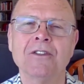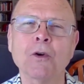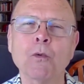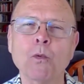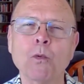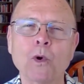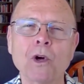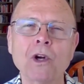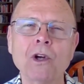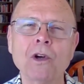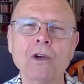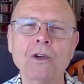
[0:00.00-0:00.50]
The
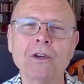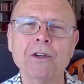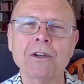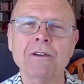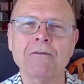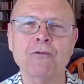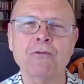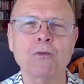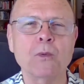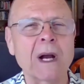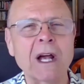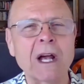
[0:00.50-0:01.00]
world
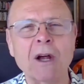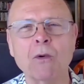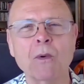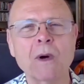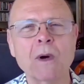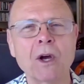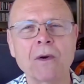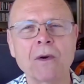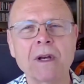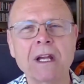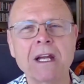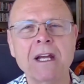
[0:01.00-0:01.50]
of
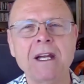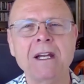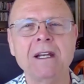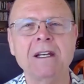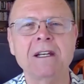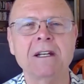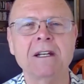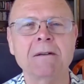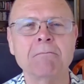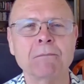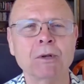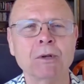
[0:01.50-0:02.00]

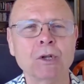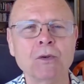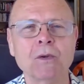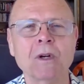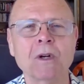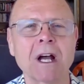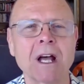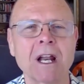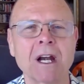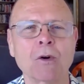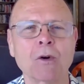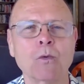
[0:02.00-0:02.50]
railroading and
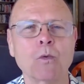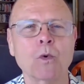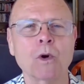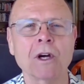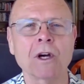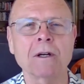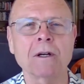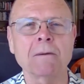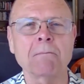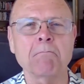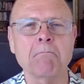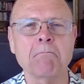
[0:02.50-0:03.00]
blue-collar
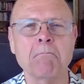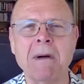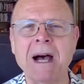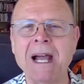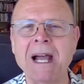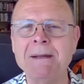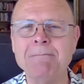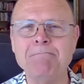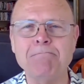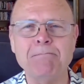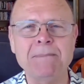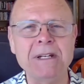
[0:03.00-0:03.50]
work
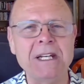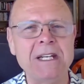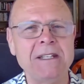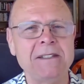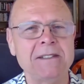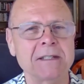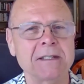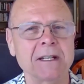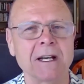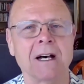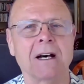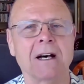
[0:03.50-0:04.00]
might
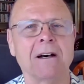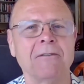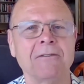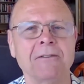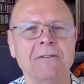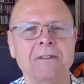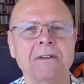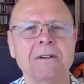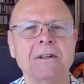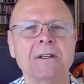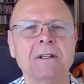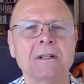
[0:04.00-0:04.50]
be
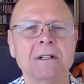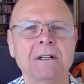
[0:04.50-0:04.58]
tough,